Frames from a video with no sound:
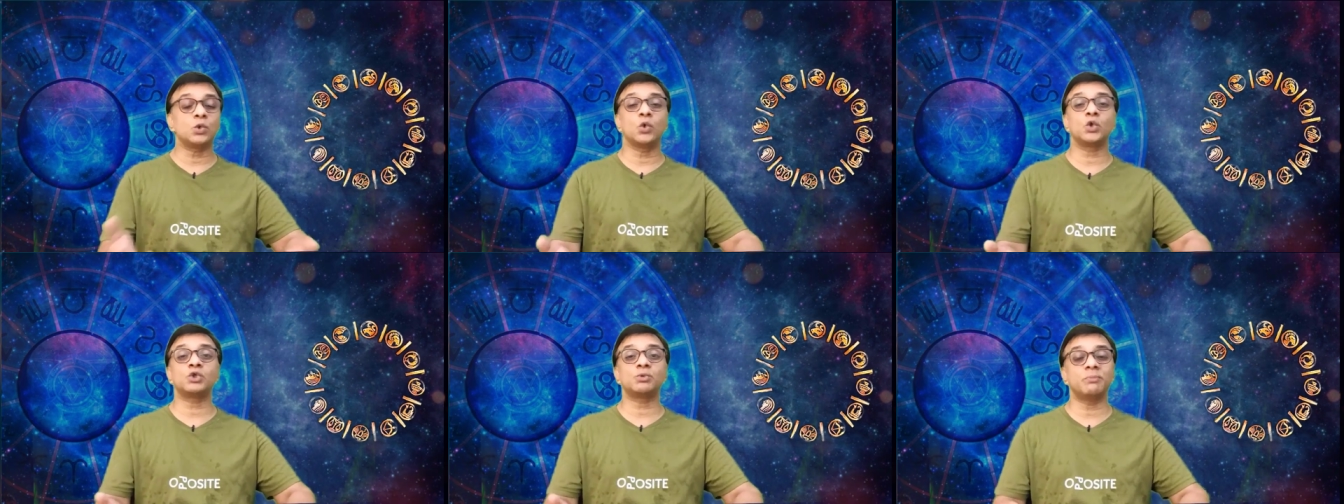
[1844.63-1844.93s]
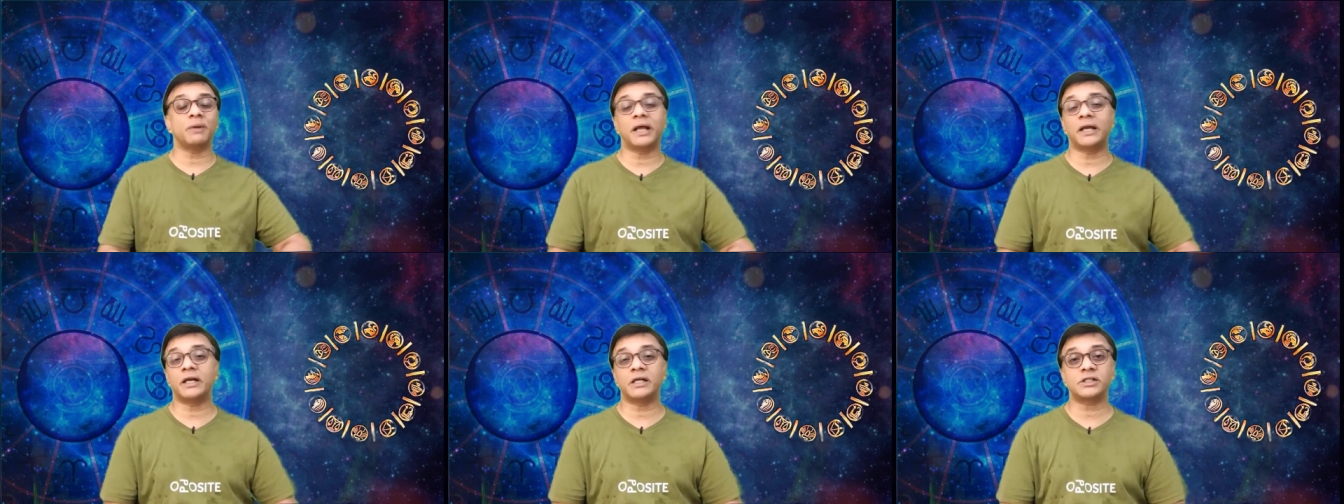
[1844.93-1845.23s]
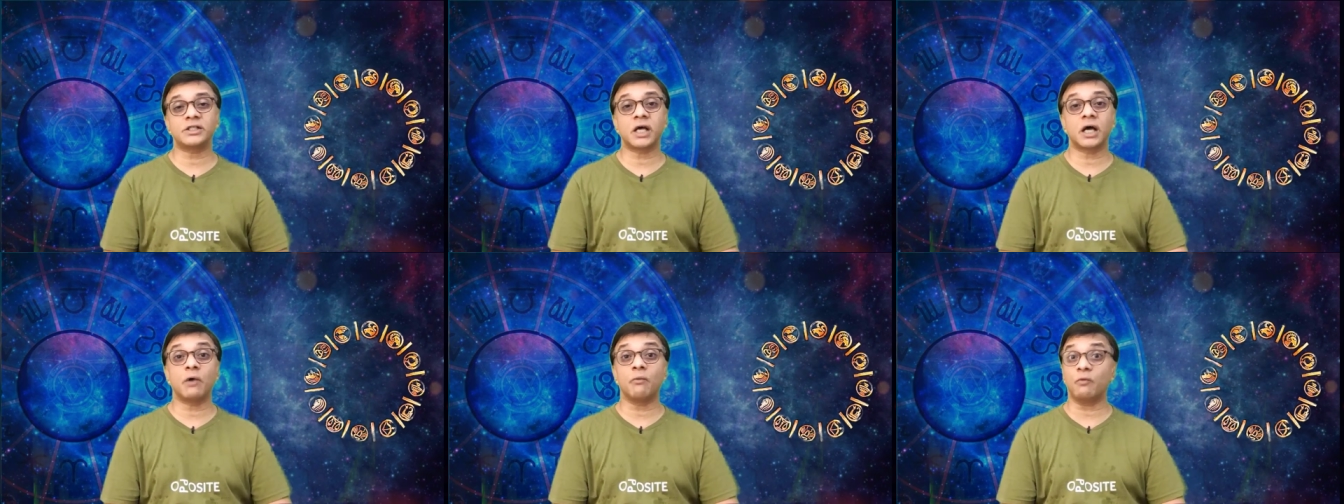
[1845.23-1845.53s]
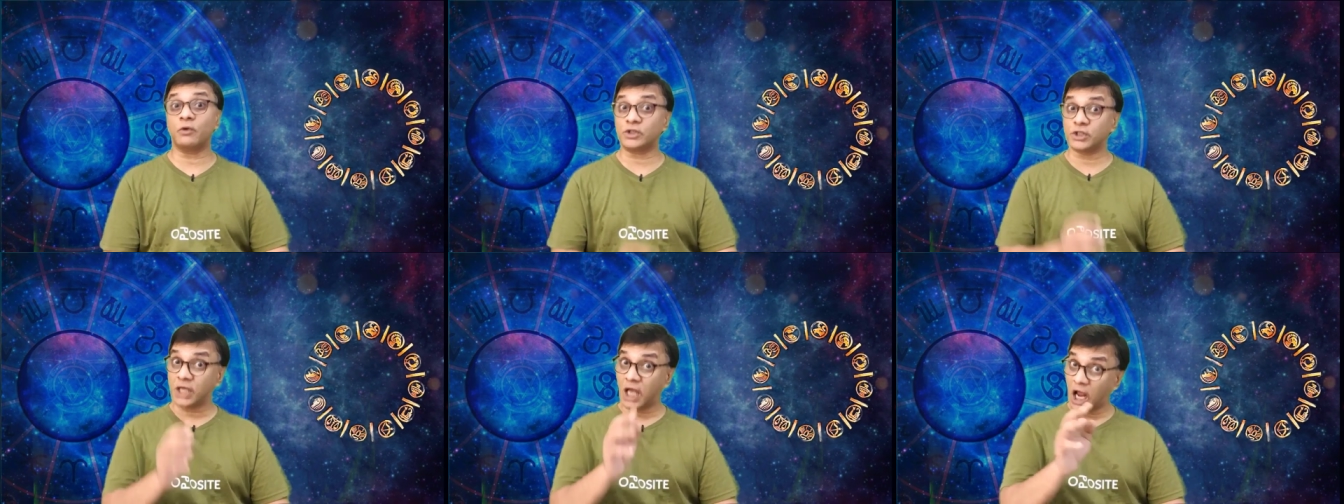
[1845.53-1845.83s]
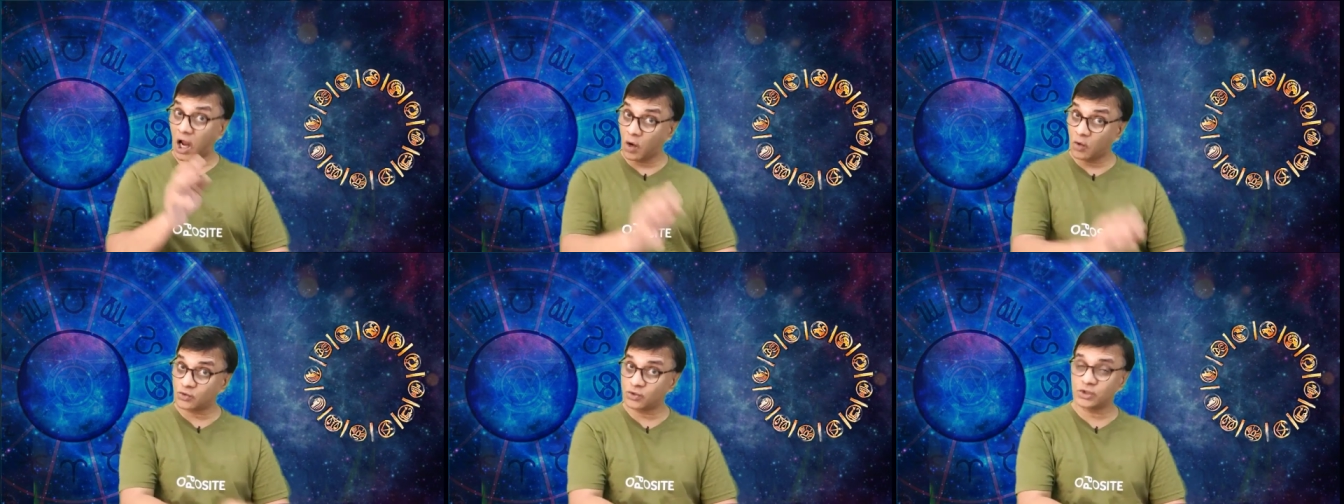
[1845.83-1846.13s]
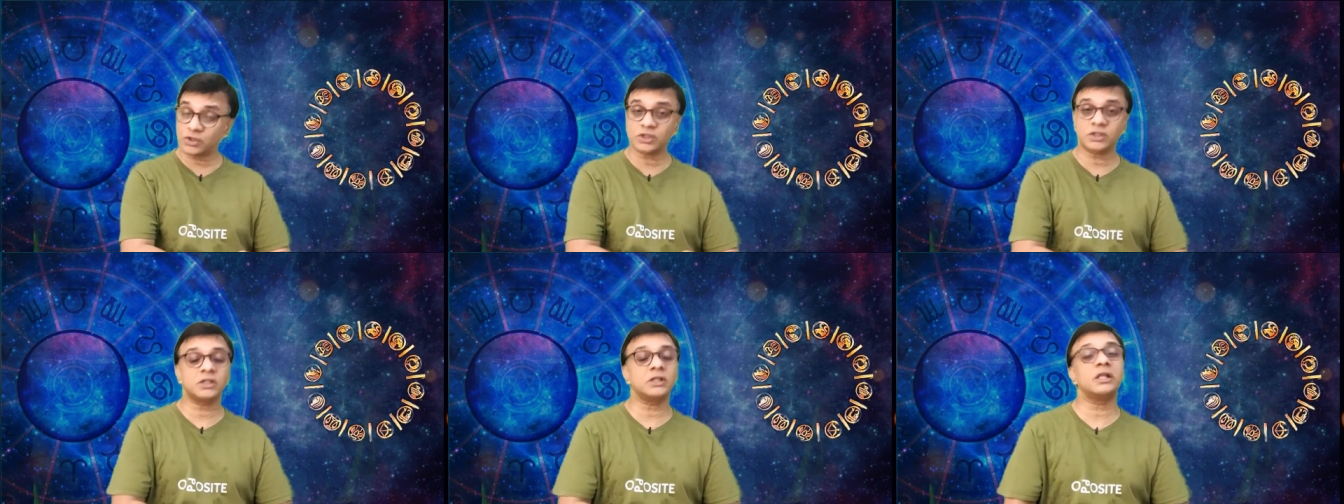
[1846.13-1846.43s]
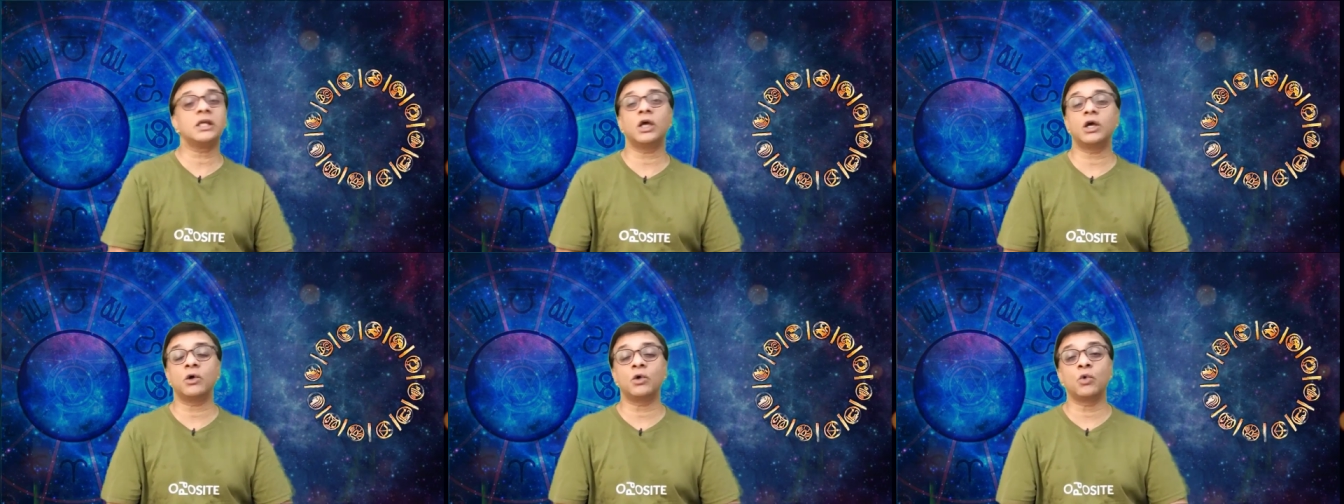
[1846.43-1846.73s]
those planets are, which houses
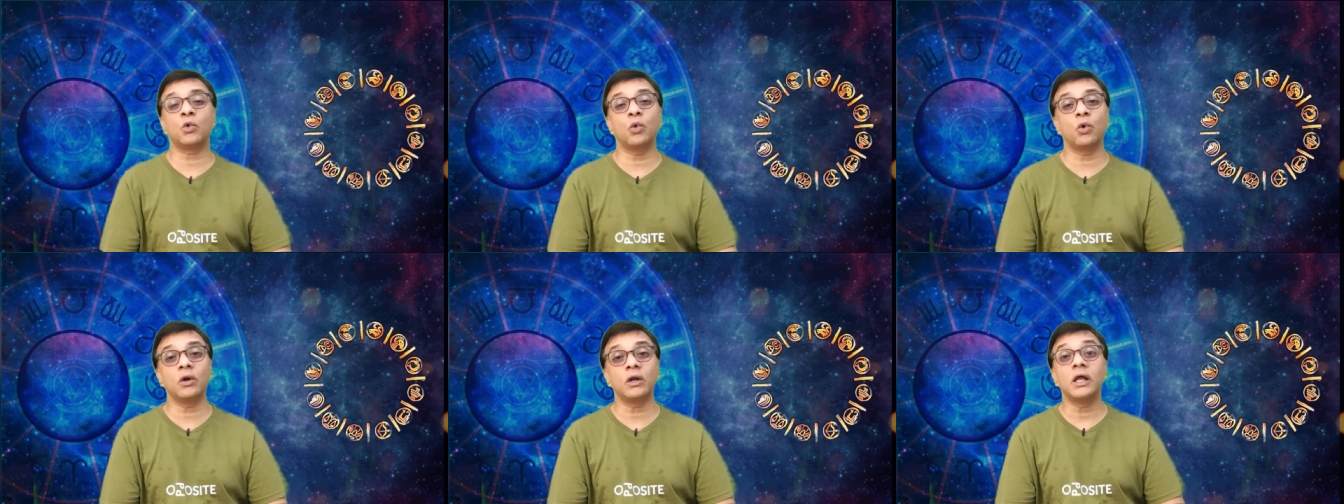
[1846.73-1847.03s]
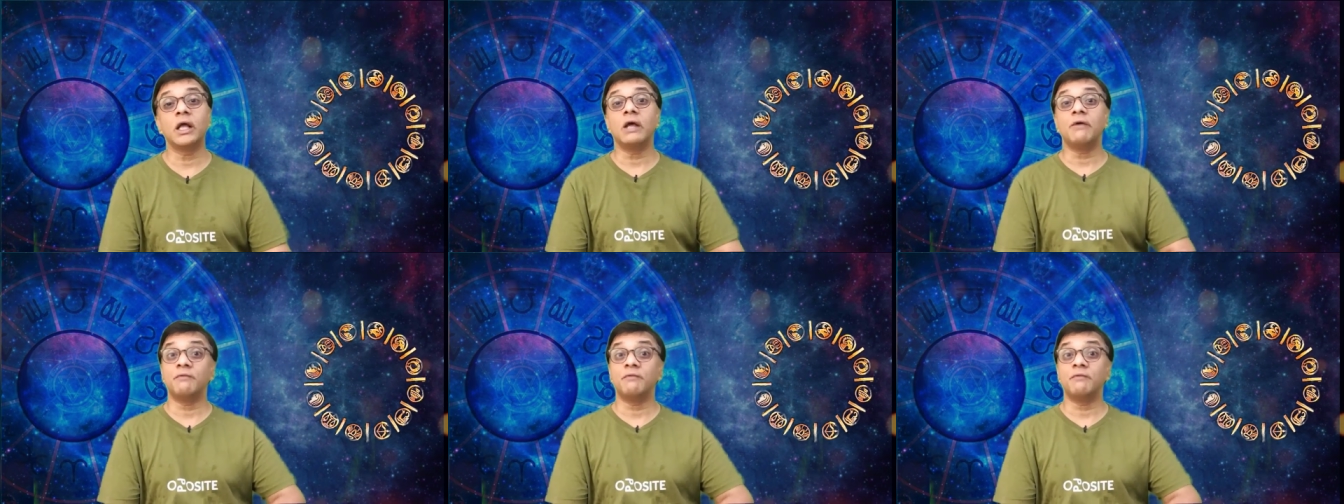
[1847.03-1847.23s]
they rule,